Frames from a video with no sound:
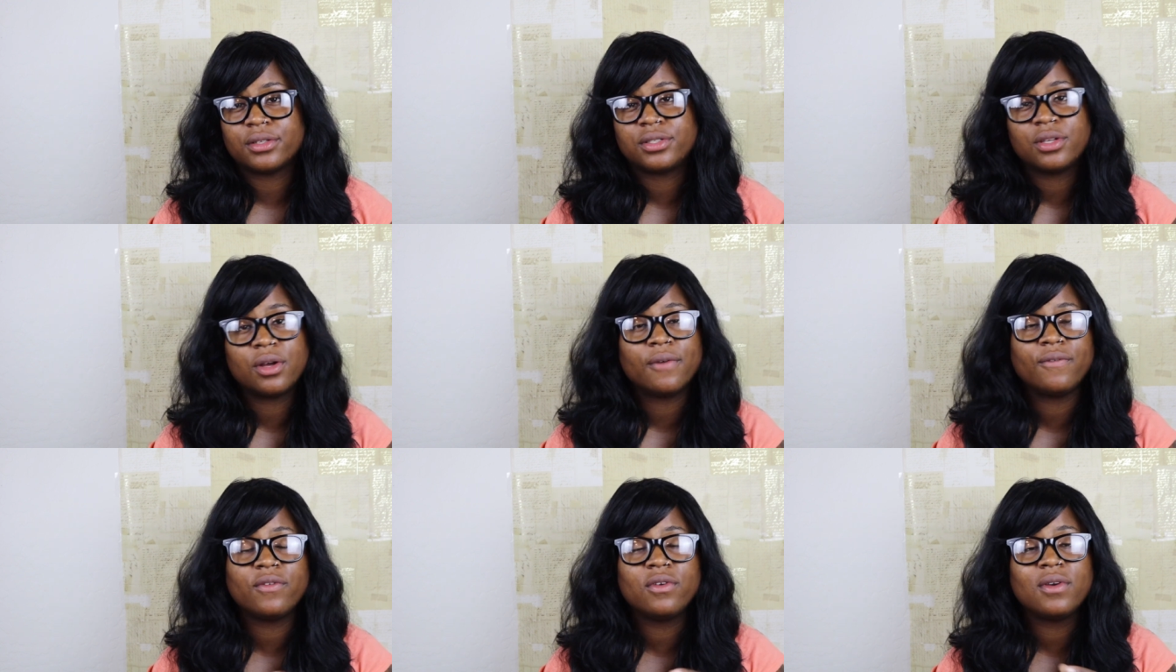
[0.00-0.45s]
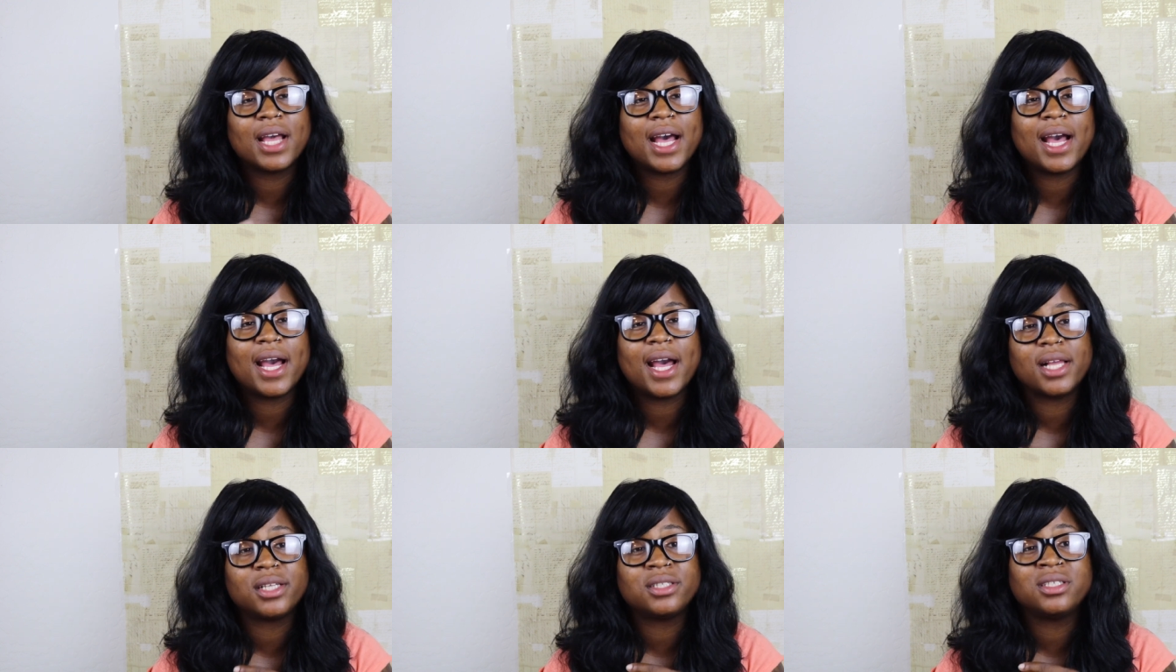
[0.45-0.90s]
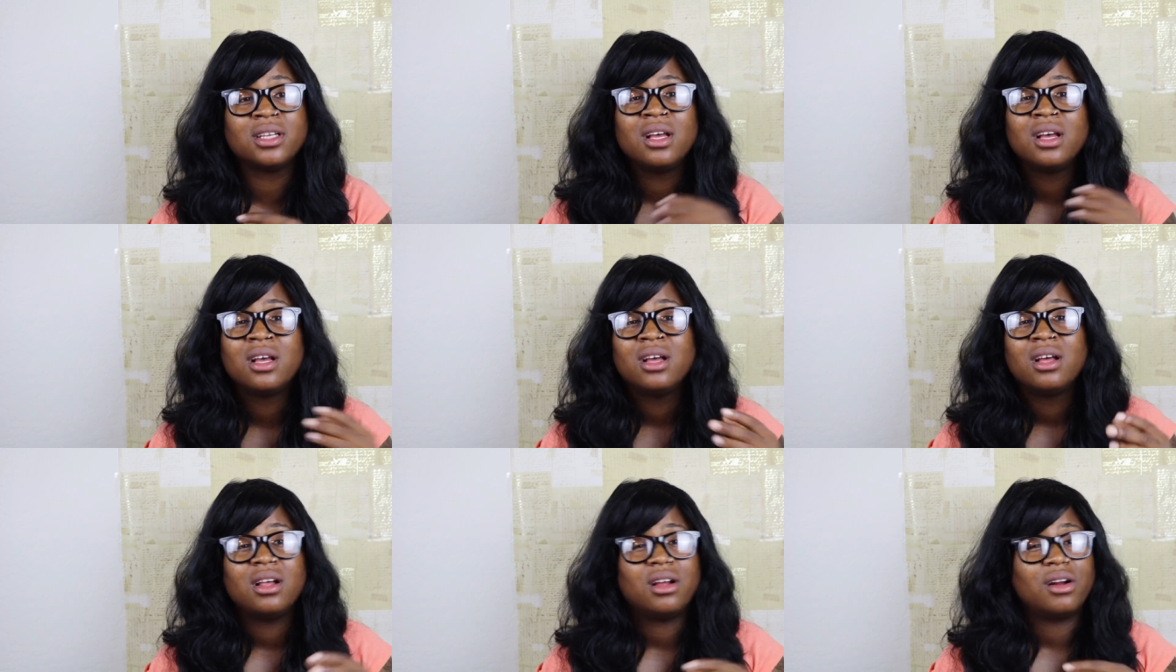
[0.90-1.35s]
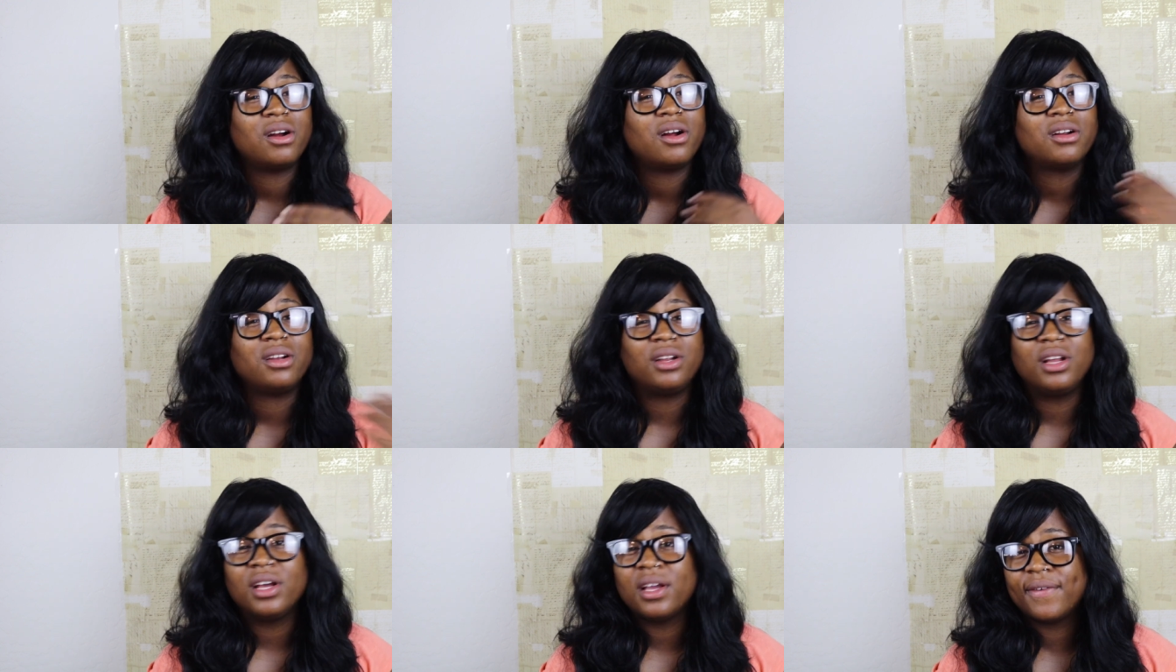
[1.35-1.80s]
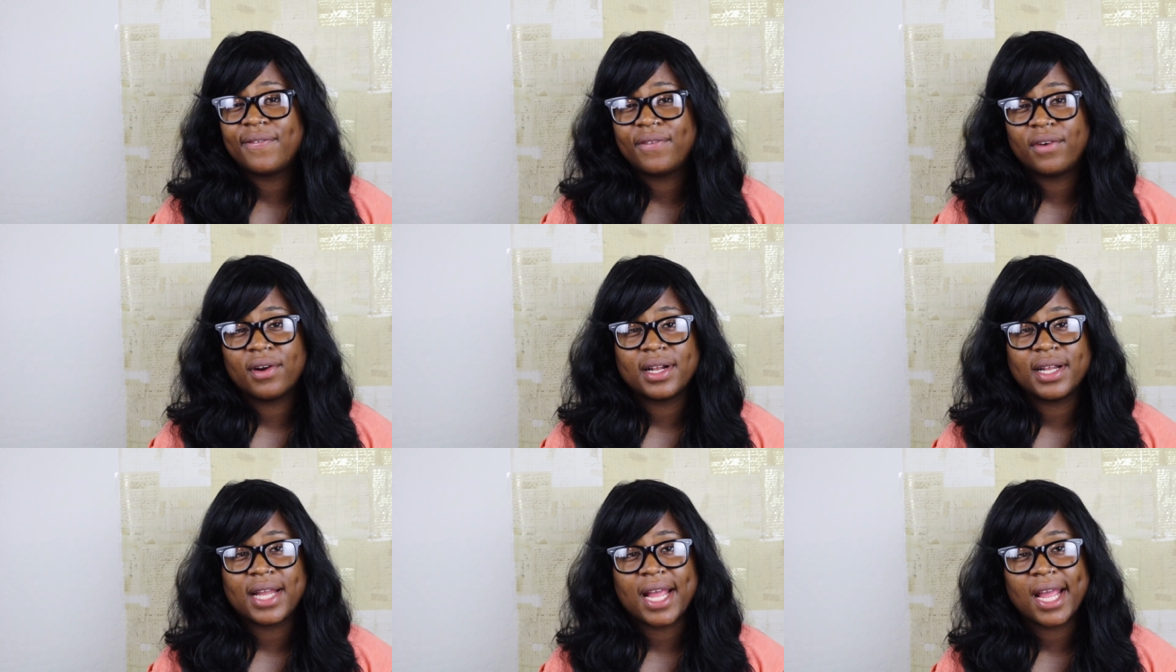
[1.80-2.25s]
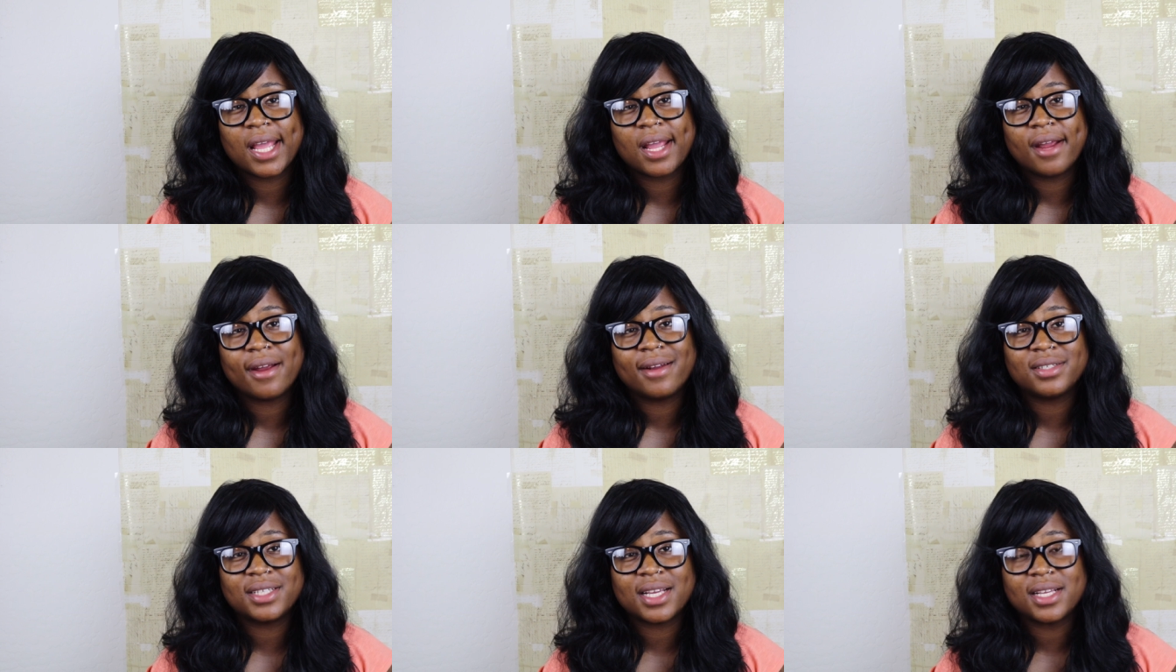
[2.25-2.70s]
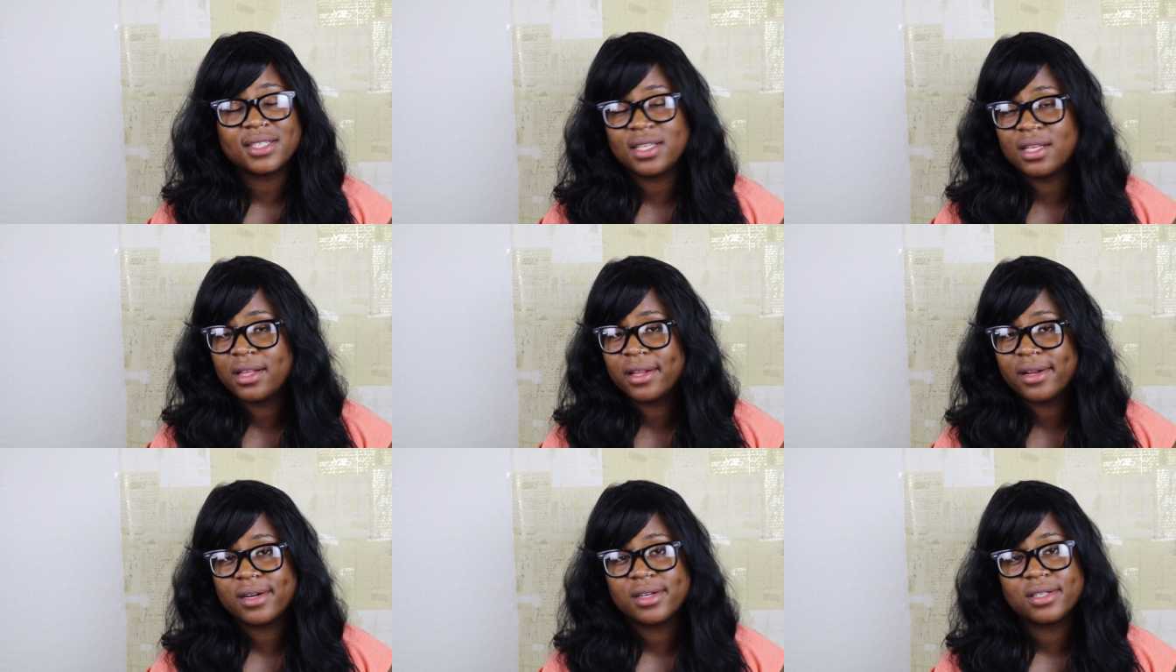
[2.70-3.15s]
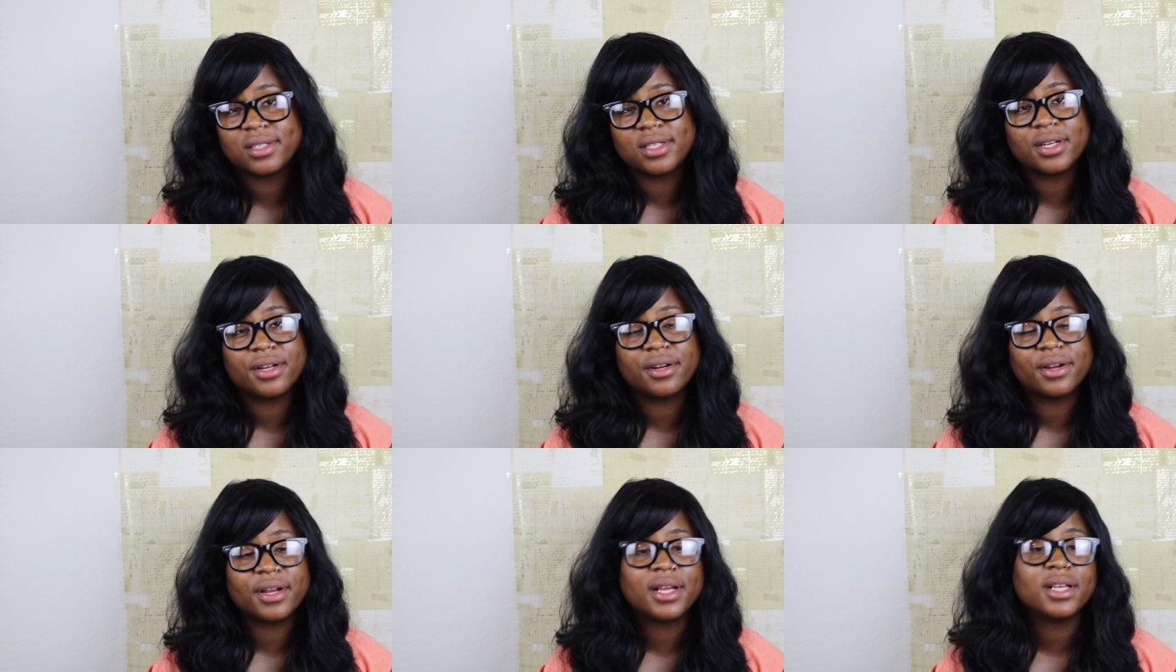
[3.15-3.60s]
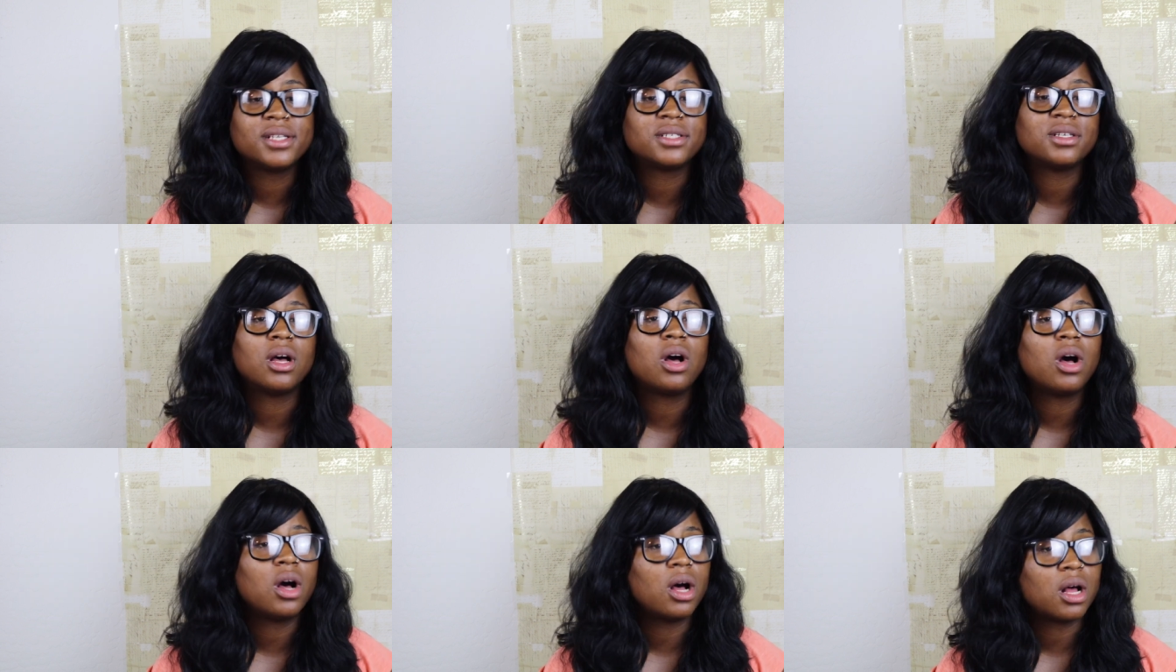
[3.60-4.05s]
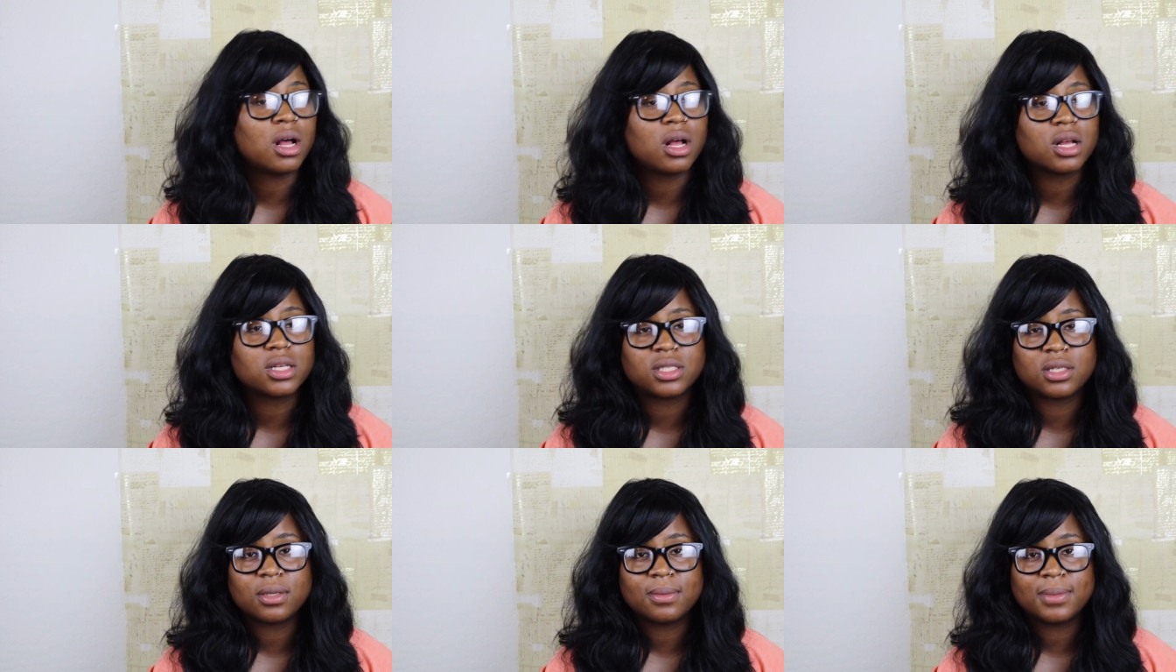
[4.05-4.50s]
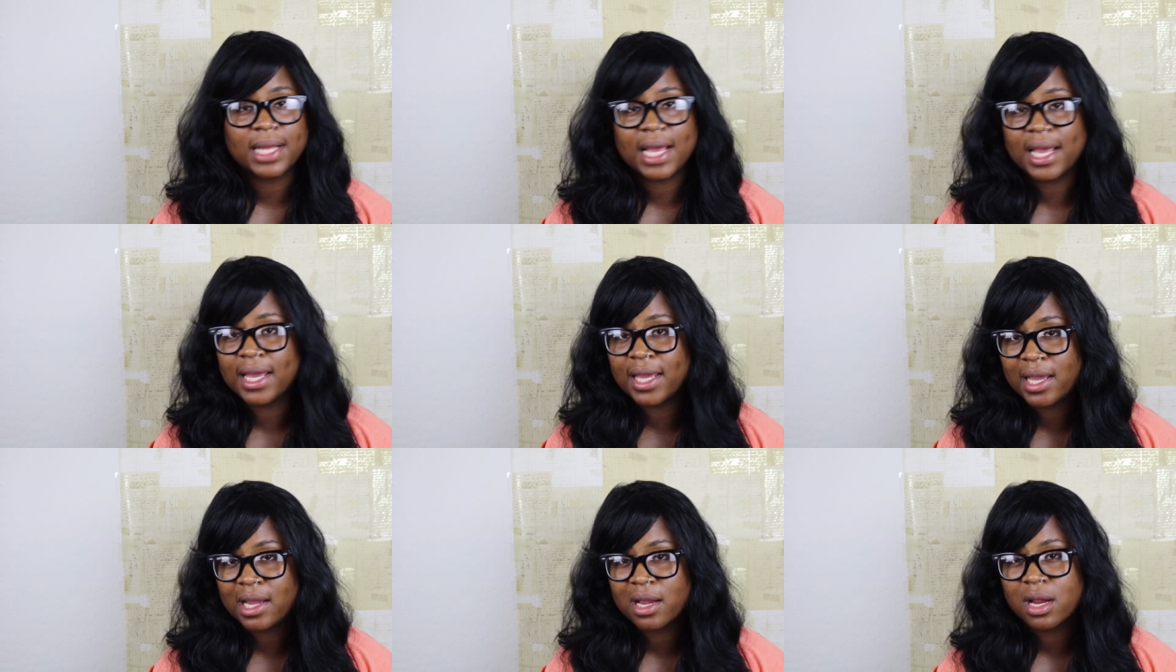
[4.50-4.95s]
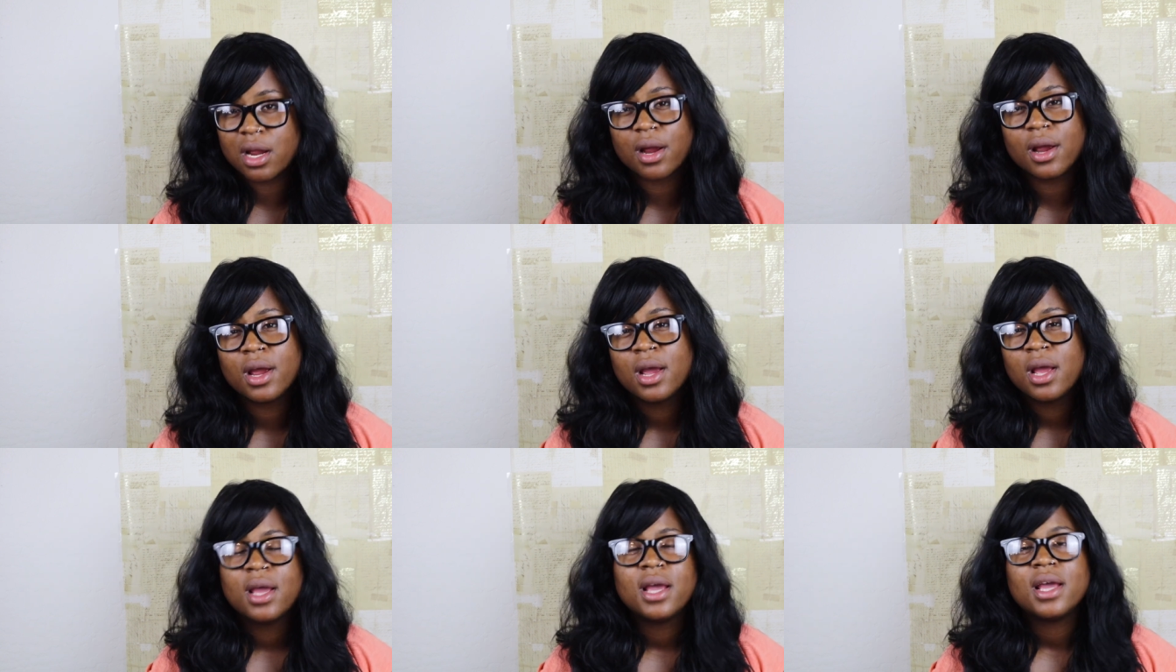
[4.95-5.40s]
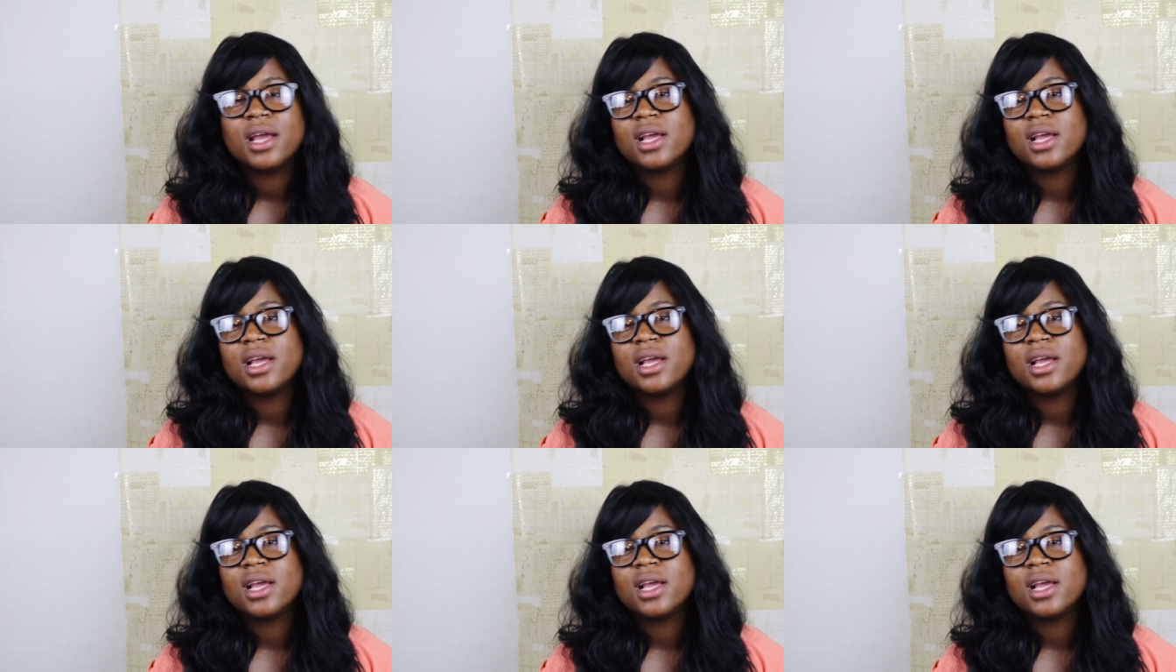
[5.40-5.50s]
So if you guys are looking for a daycare, JC Learning Center is an awesome daycare.